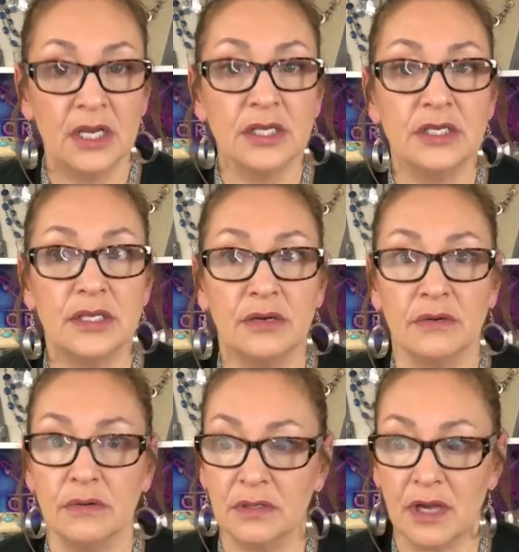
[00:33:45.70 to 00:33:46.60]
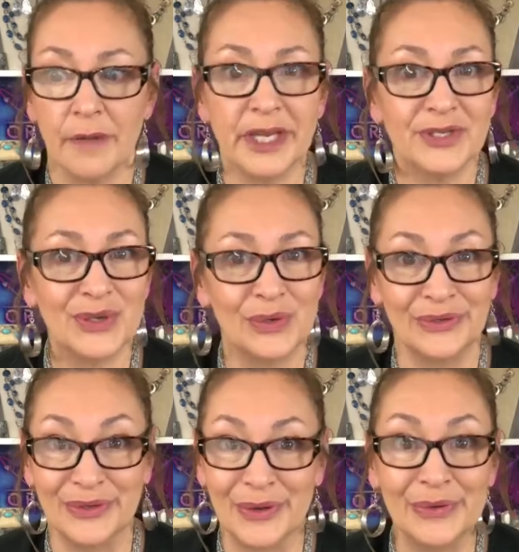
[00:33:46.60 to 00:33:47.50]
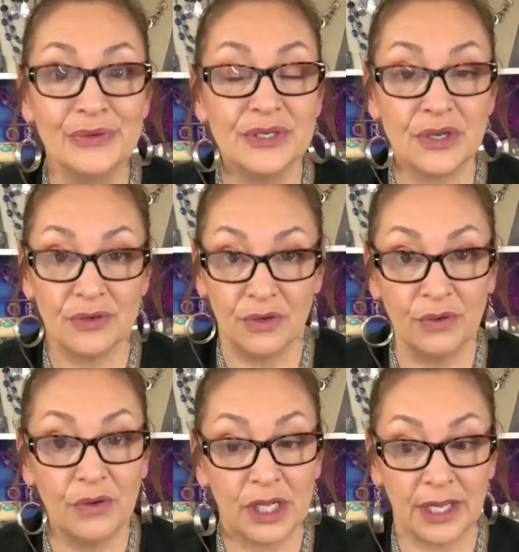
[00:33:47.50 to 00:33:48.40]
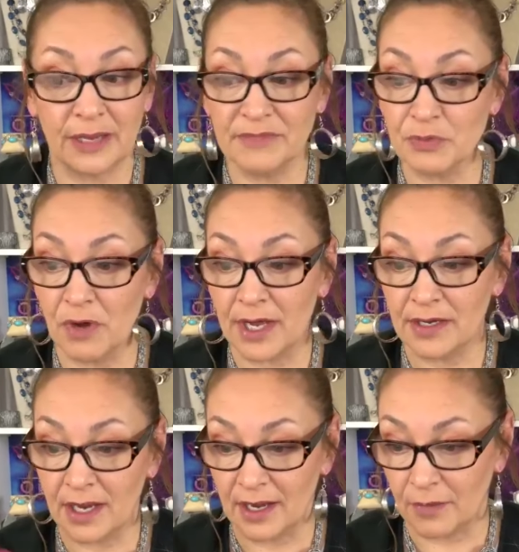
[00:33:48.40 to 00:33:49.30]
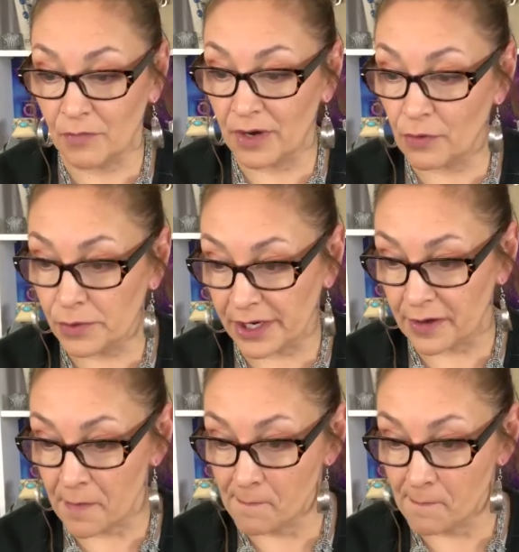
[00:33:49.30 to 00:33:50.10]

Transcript: So CommentSold knows who claimed what and in what order.